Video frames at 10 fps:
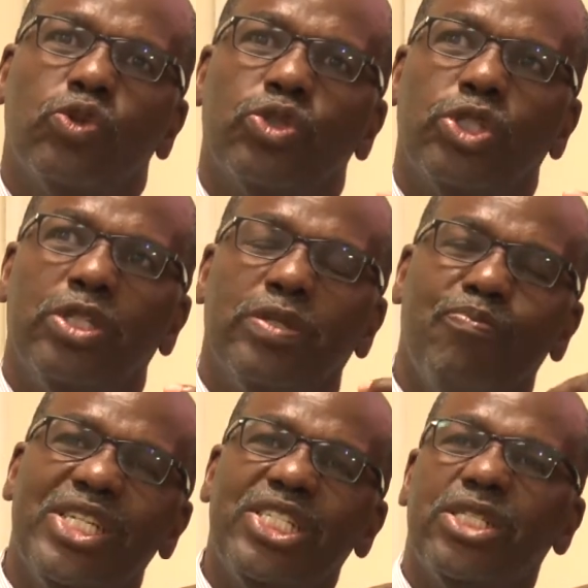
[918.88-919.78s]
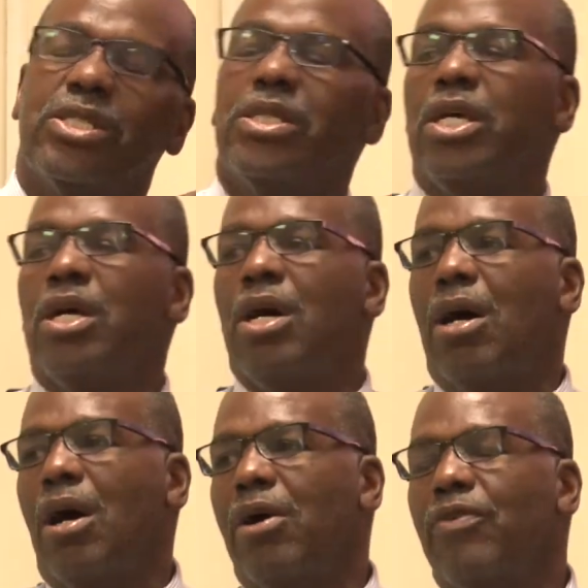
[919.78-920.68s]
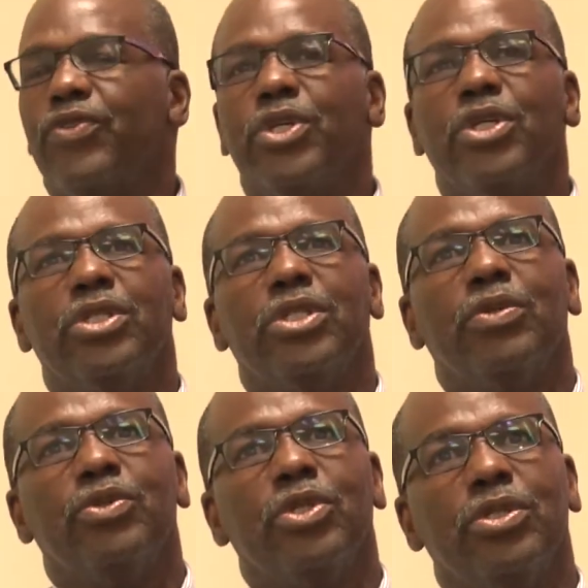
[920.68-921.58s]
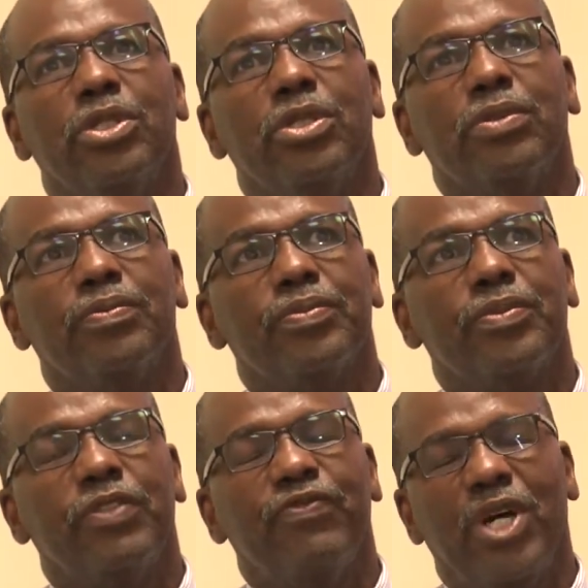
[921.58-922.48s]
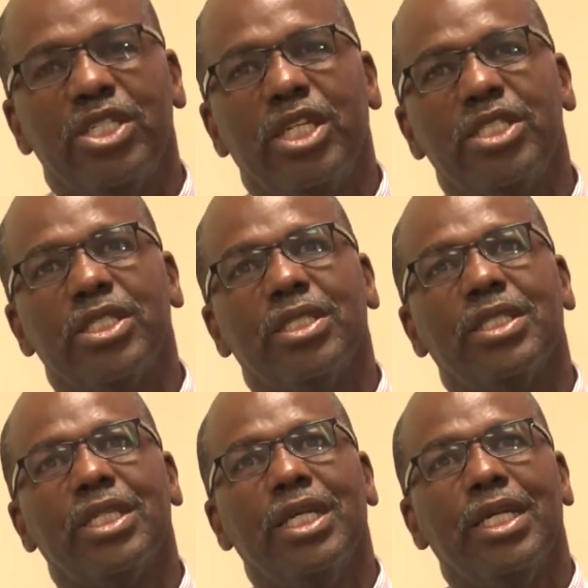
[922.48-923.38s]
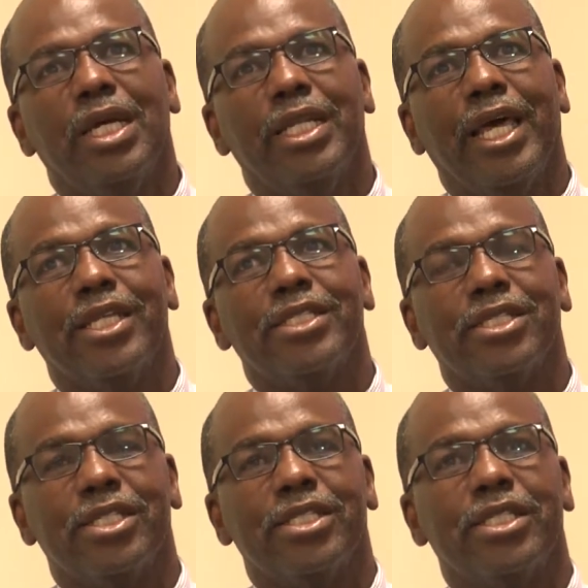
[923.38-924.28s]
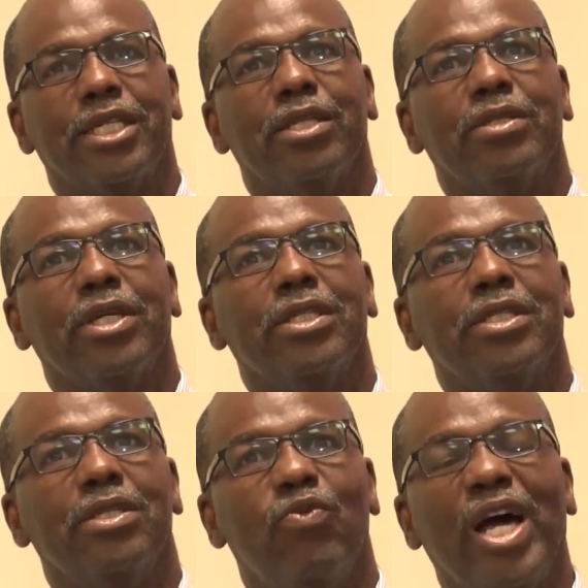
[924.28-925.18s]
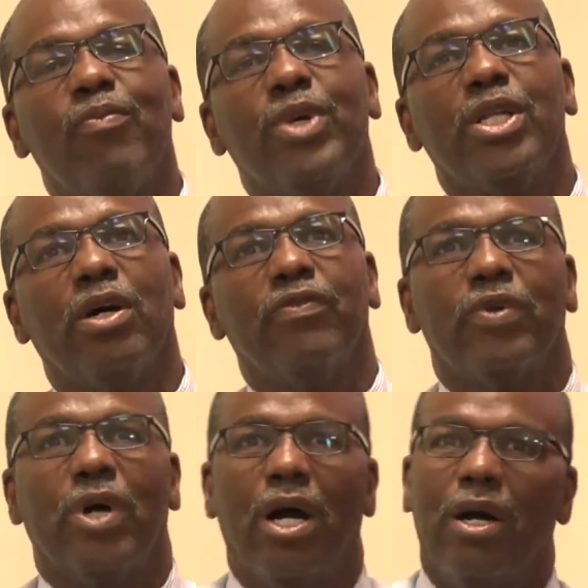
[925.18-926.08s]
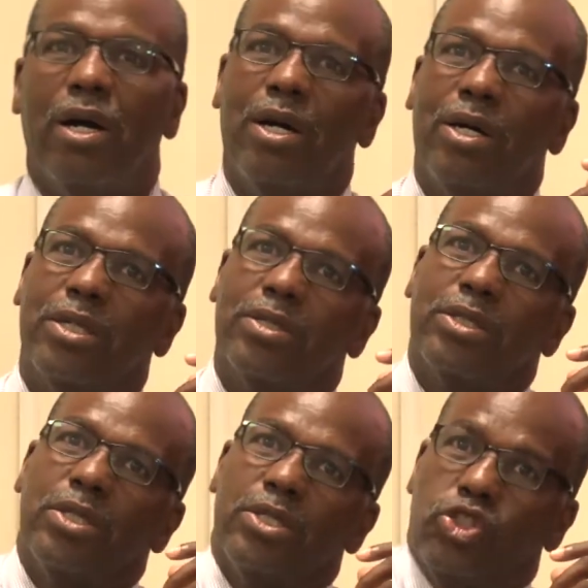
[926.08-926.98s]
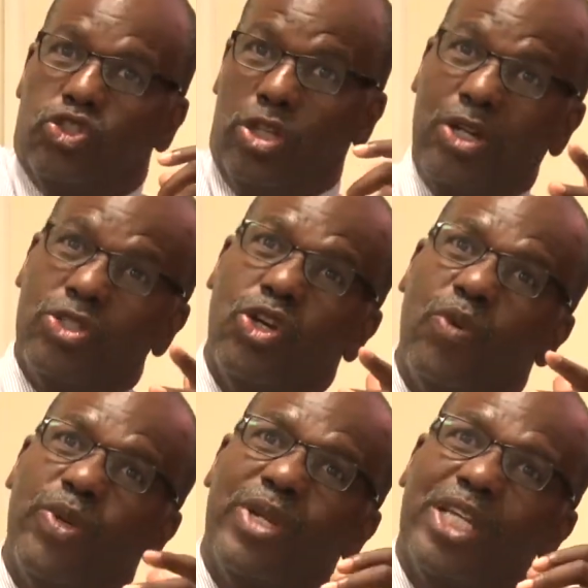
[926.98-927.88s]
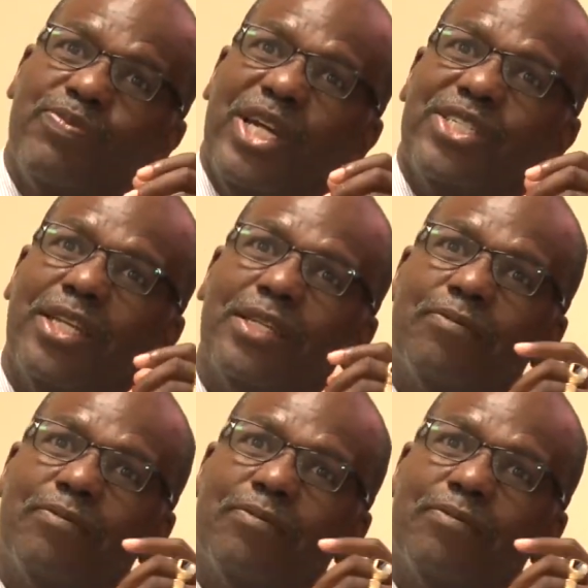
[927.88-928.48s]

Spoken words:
the mission of the foundation that is assisting in the development of our young people especially.